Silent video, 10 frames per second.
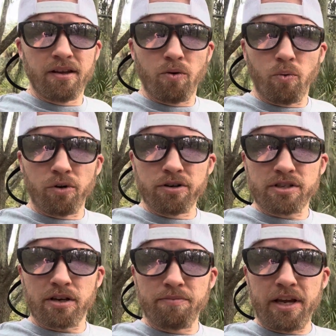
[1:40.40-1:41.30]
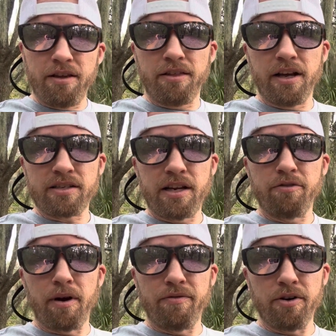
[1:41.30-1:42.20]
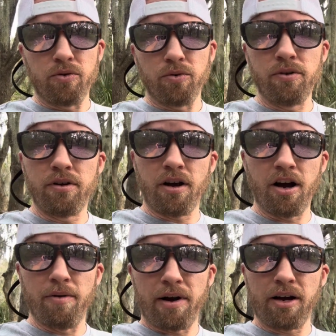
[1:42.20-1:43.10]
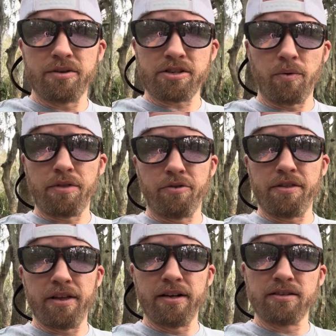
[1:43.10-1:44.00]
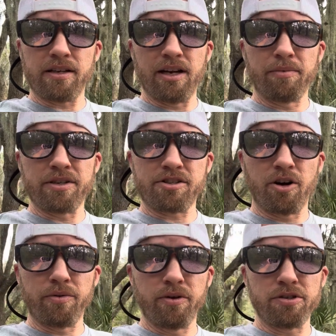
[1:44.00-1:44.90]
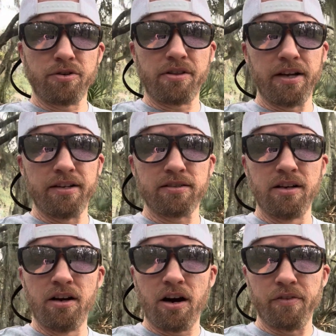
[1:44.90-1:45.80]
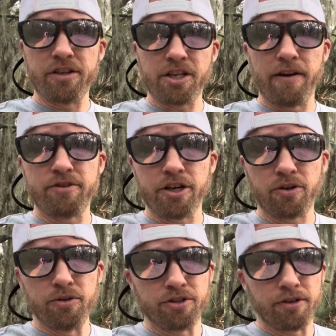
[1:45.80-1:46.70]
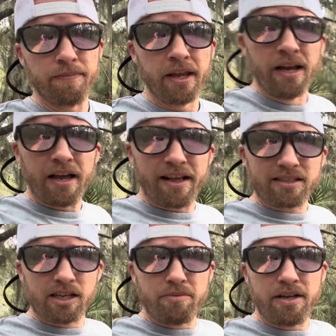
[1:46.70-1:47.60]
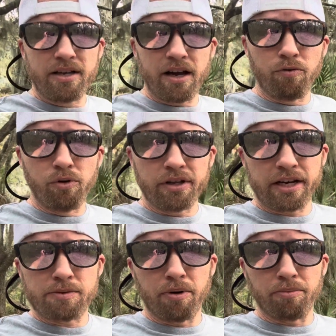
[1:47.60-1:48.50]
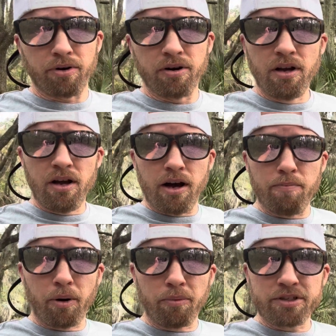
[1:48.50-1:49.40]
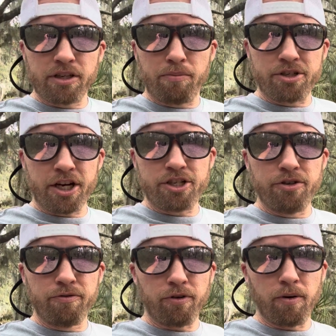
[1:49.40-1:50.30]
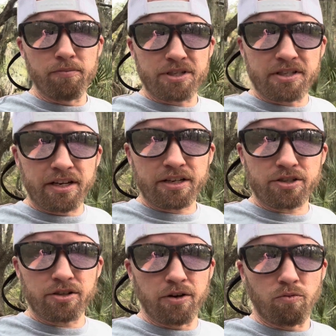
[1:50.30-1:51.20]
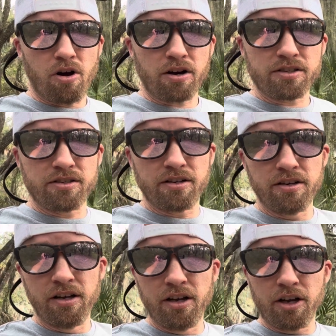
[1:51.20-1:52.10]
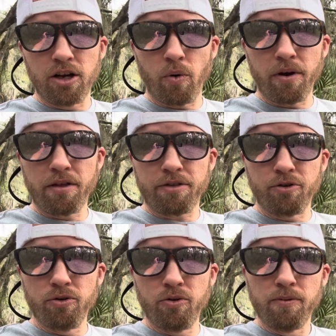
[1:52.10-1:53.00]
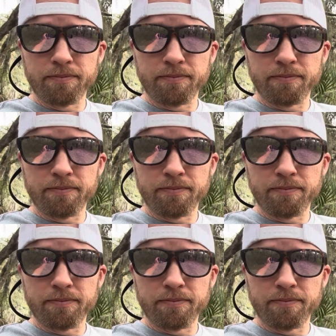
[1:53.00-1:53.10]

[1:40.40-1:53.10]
What are some key things I need for my vehicle? I always start with 3 things, and I'm going to start with those 3 things on this FJ Cruiser. And that's going to be a really nice bumper. A bumper is going to protect you from sticks and rocks going through